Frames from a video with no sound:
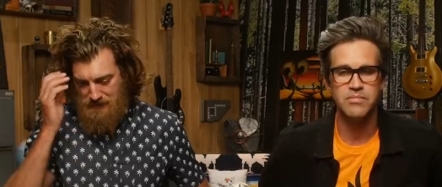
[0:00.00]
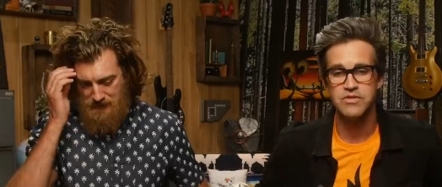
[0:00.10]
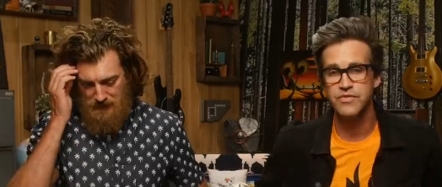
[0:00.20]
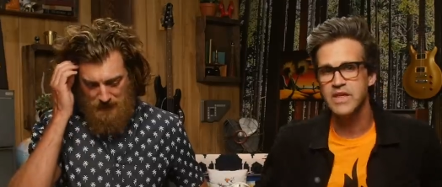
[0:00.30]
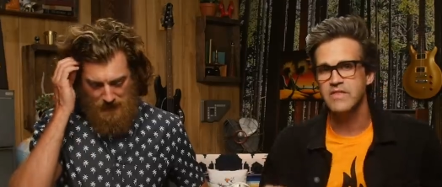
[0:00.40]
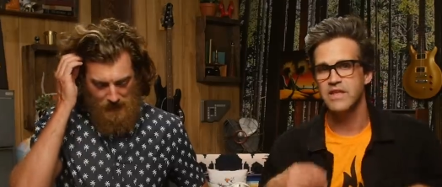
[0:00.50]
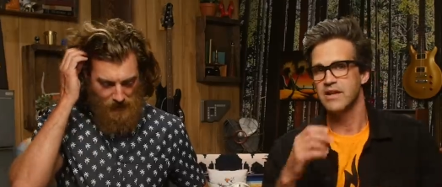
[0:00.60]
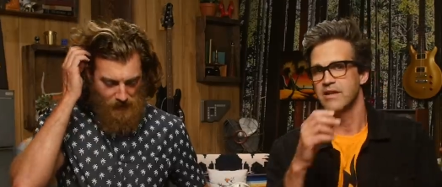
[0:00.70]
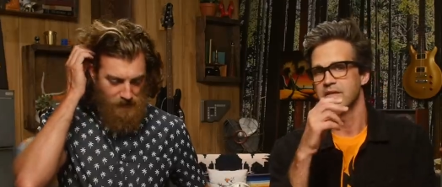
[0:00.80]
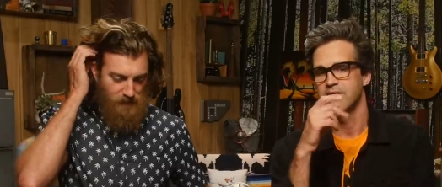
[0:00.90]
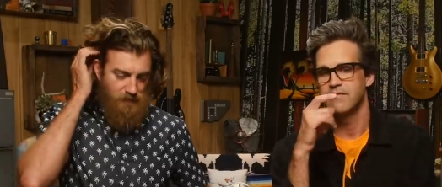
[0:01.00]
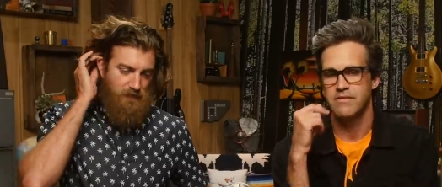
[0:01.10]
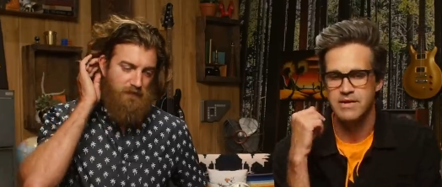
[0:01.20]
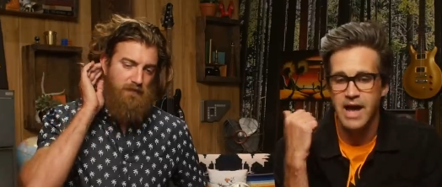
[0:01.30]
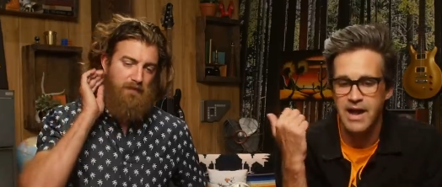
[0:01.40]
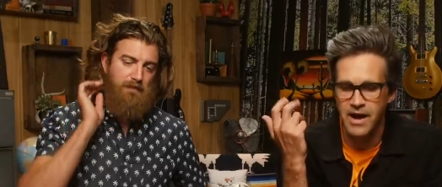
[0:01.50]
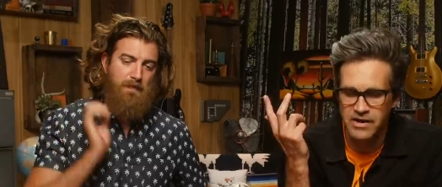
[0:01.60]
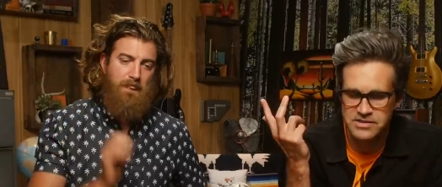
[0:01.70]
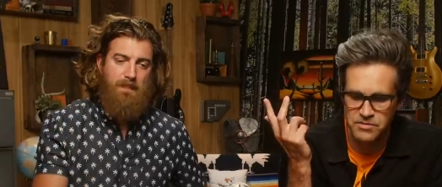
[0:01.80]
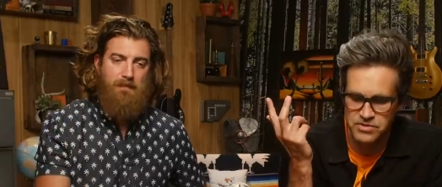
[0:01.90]
Speaker 1: but the thing that got
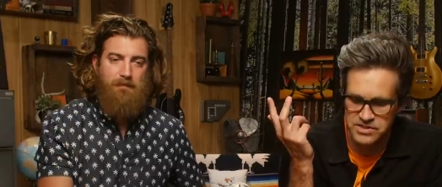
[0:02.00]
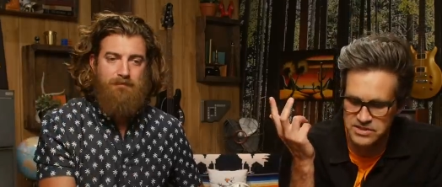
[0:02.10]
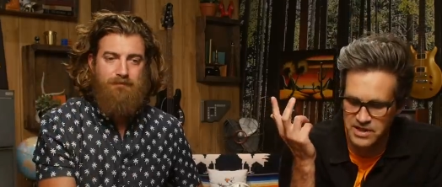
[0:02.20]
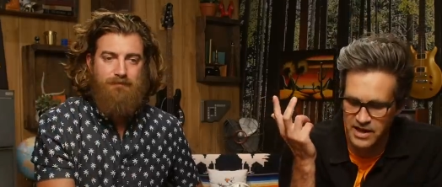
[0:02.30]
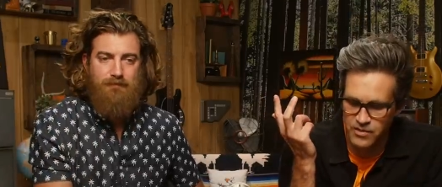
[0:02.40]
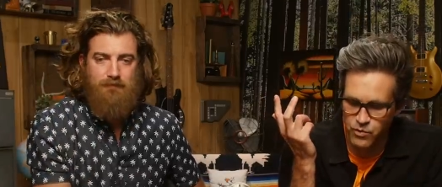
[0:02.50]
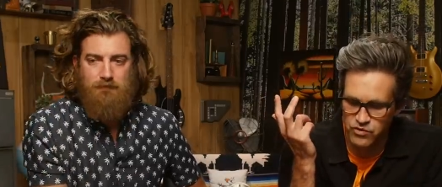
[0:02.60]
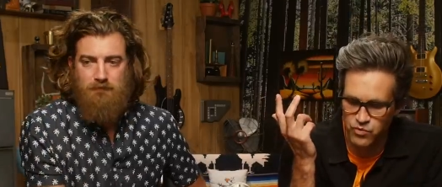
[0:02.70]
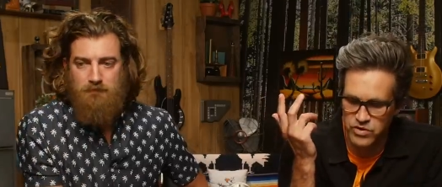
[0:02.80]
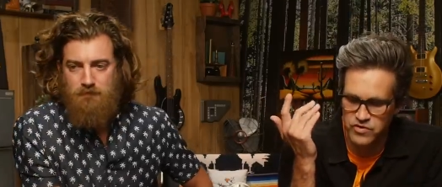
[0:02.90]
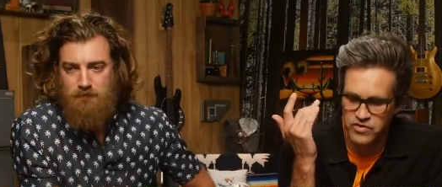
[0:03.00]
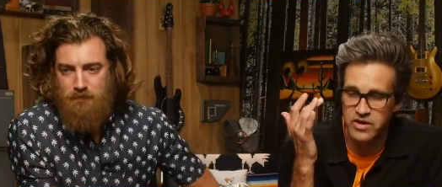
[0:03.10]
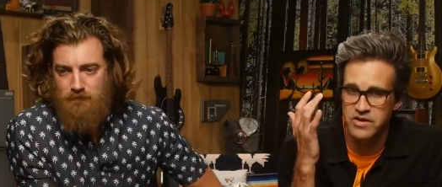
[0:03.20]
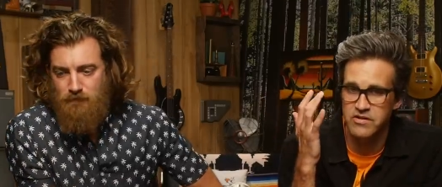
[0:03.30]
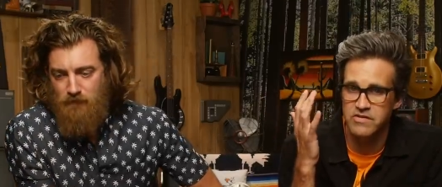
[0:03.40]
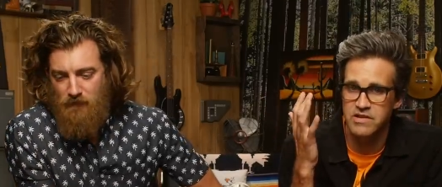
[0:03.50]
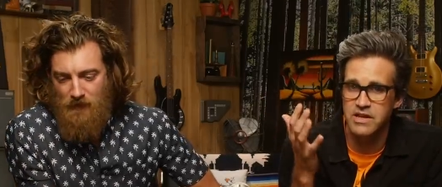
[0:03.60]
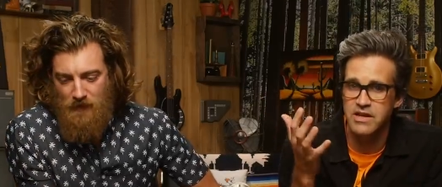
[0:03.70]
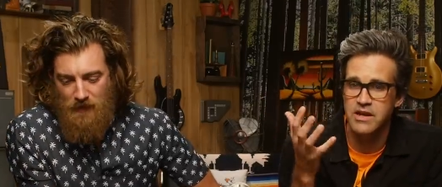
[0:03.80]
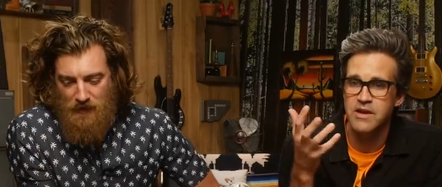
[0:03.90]
us the most excited was when you started to
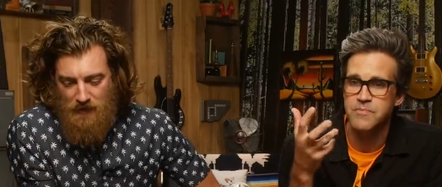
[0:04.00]
see